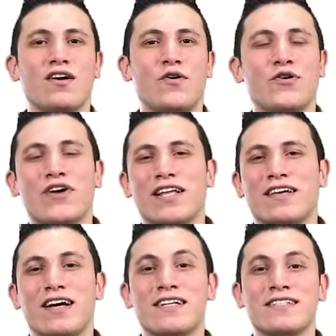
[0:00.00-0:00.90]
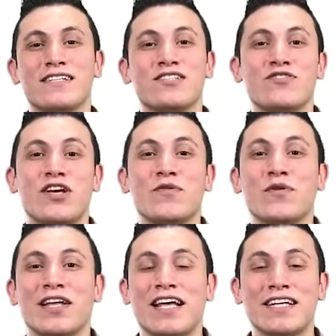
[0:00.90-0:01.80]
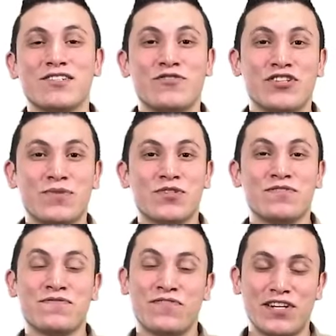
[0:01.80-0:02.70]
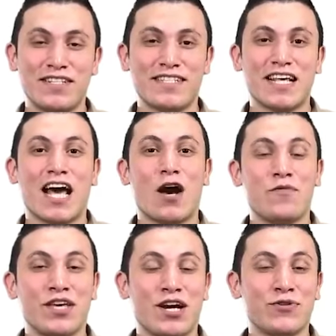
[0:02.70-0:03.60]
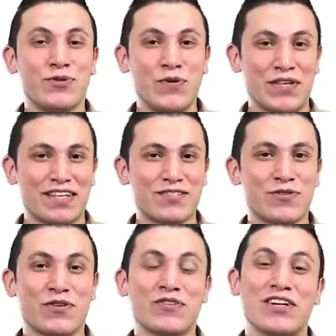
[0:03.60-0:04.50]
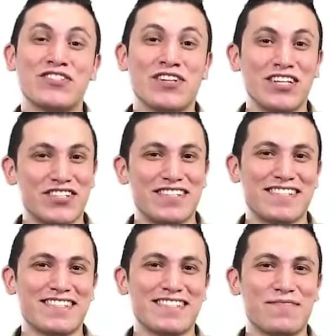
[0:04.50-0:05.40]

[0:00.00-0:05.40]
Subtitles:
Alright guys, so now you can ask your Egyptian friends how they are doing. So congratulations.